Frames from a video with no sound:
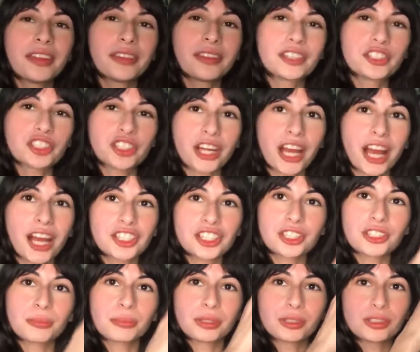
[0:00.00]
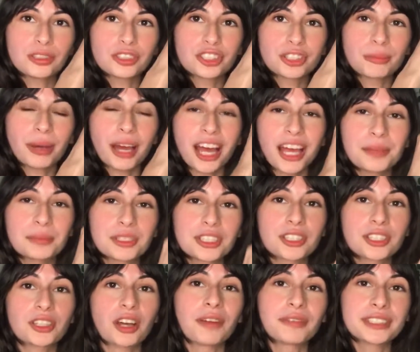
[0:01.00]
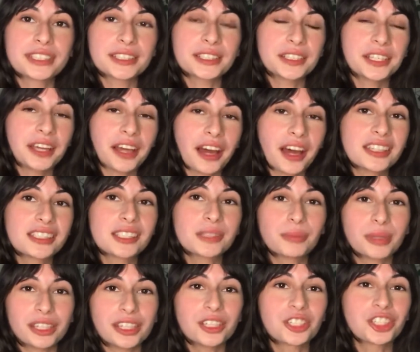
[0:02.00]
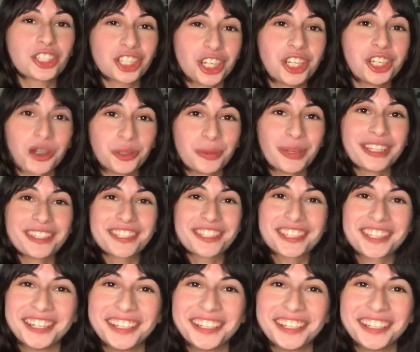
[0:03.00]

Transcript: the trash and the pollution pipes is obviously us being humans.